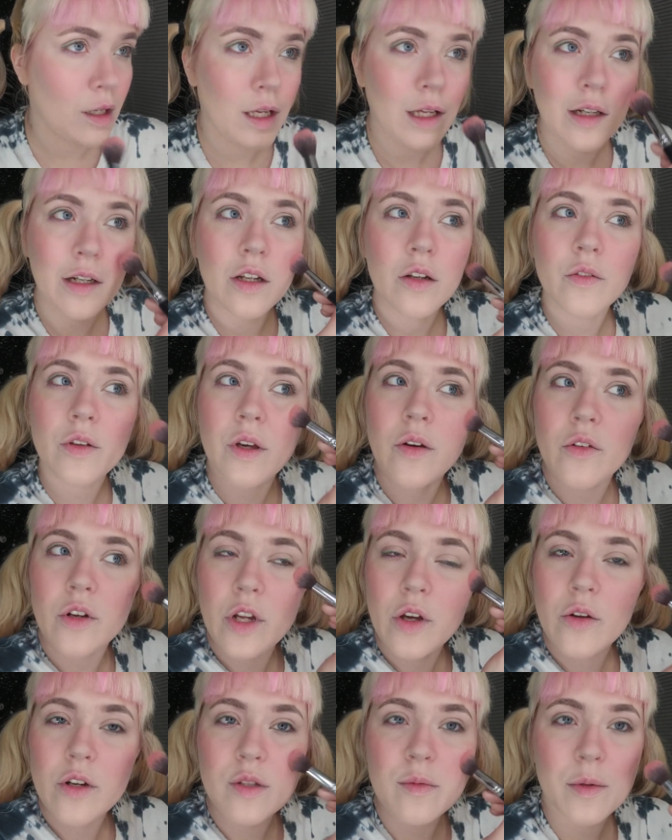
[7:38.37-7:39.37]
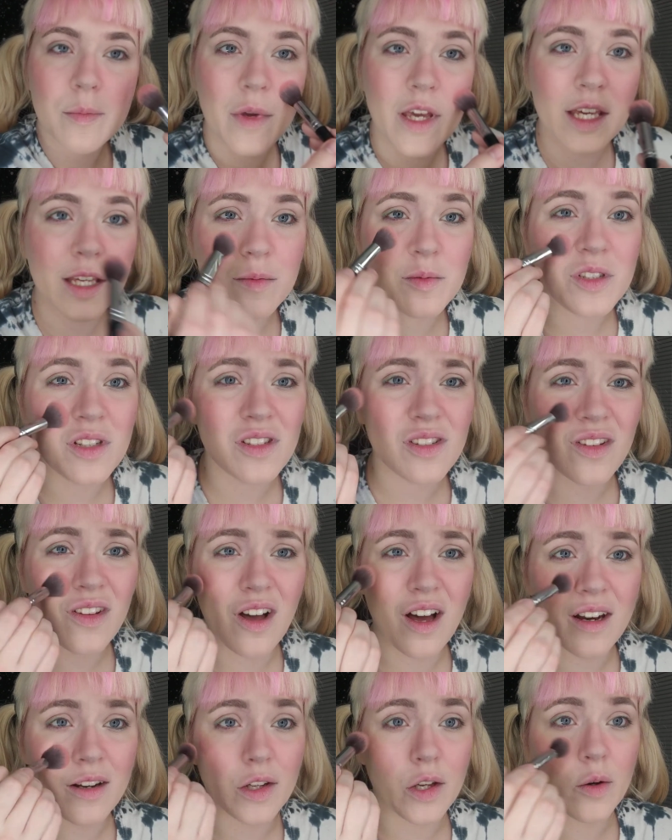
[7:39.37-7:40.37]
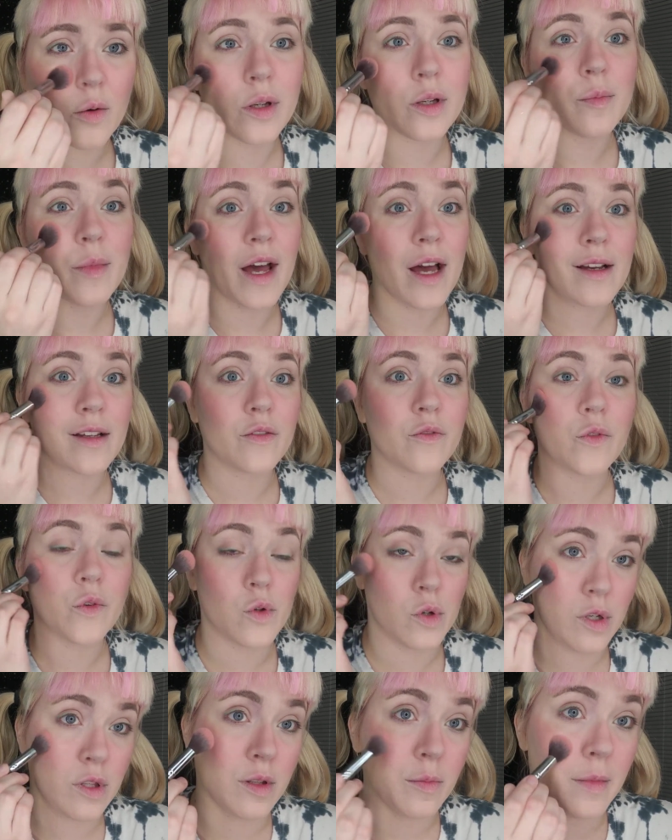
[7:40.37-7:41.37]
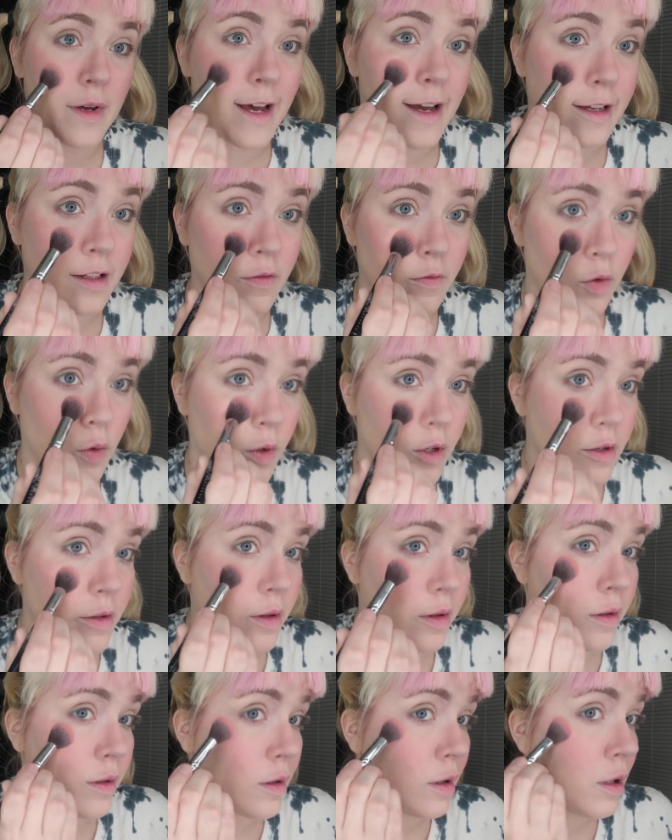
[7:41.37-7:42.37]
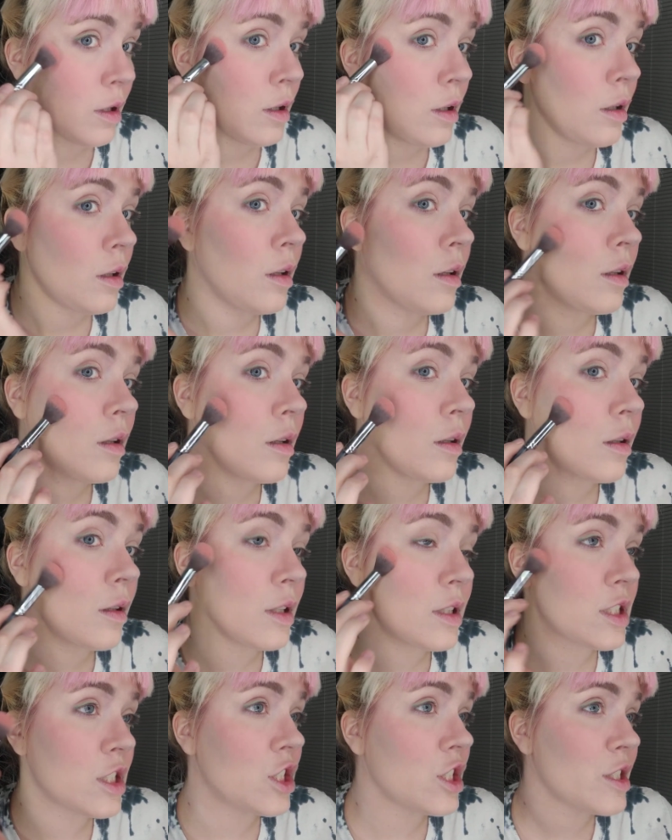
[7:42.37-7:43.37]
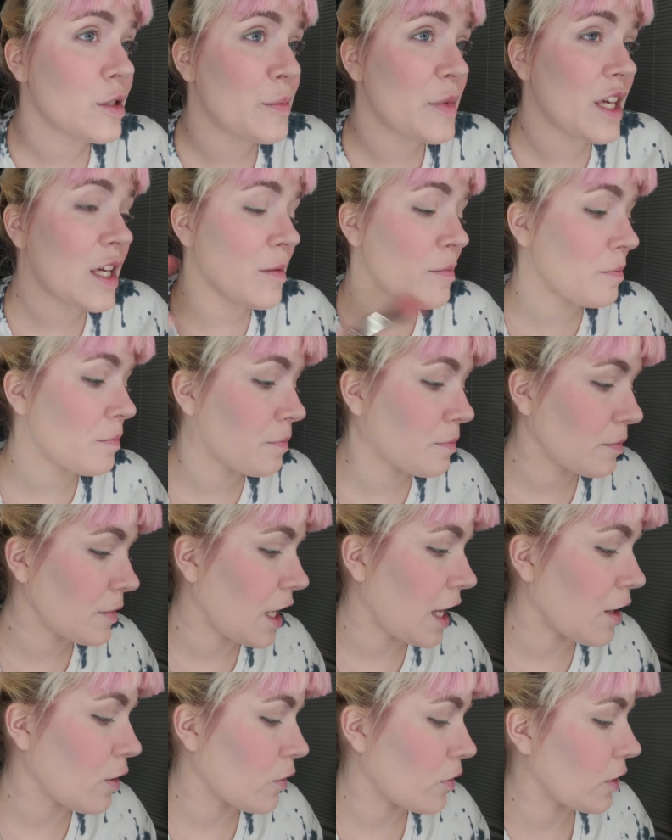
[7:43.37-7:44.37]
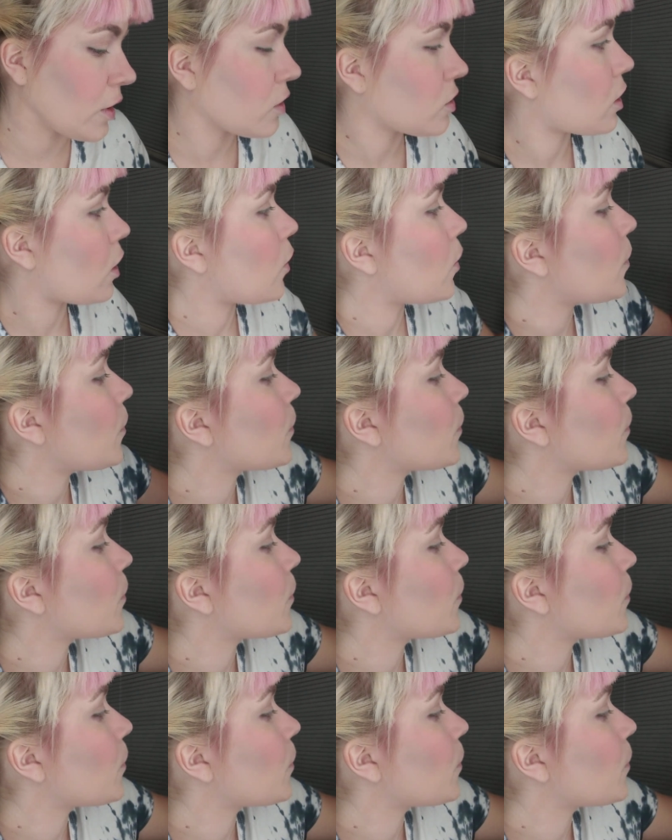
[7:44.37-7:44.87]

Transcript: I don't know if you ever noticed, but makeup's just a lot of going back and forth and back and forth. Is it just me? I don't think so.